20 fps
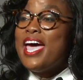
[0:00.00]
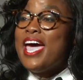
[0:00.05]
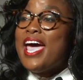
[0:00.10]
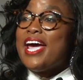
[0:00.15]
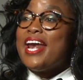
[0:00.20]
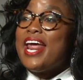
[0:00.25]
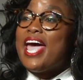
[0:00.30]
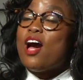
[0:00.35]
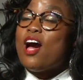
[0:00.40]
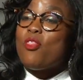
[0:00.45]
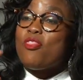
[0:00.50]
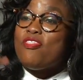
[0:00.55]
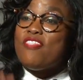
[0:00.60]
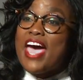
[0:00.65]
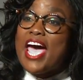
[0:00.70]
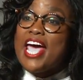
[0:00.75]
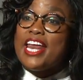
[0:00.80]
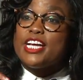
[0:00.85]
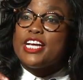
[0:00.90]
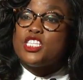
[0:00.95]
and how
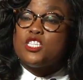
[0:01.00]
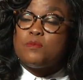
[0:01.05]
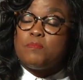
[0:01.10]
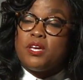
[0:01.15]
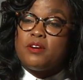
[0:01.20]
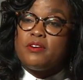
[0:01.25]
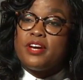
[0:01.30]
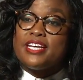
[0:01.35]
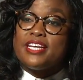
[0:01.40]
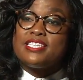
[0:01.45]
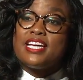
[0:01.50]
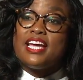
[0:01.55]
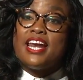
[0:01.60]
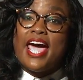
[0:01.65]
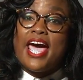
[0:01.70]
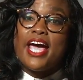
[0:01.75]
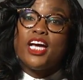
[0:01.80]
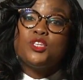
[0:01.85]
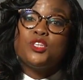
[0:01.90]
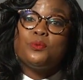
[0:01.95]
that experience can
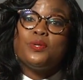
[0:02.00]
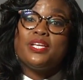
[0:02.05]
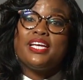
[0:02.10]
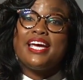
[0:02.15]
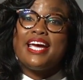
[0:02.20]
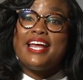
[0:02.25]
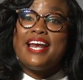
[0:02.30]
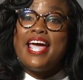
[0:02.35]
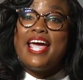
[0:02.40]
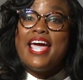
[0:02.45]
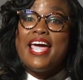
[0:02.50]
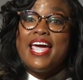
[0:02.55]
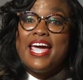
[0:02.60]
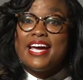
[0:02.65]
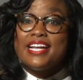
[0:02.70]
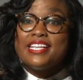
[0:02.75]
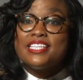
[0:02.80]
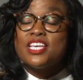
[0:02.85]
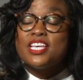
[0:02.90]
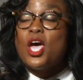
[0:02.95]
actually
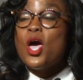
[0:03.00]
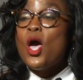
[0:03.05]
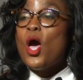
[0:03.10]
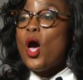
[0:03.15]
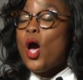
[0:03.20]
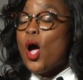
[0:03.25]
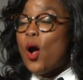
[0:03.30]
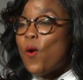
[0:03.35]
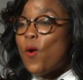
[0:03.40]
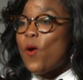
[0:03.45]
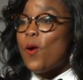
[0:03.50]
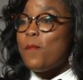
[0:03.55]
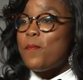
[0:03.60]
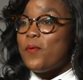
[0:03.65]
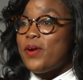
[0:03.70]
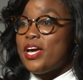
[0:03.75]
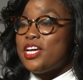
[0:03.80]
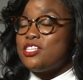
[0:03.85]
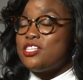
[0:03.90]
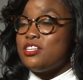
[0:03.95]
enhance a
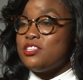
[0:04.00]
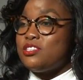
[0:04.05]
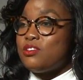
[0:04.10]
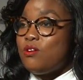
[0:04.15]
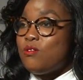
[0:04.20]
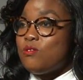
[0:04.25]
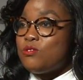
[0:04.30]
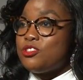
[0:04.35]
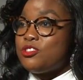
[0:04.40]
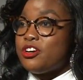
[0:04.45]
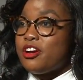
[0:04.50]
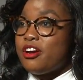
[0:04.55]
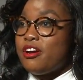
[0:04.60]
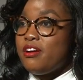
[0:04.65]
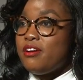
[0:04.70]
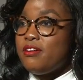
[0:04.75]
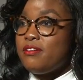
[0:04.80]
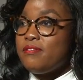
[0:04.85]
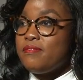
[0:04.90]
corporation's culture.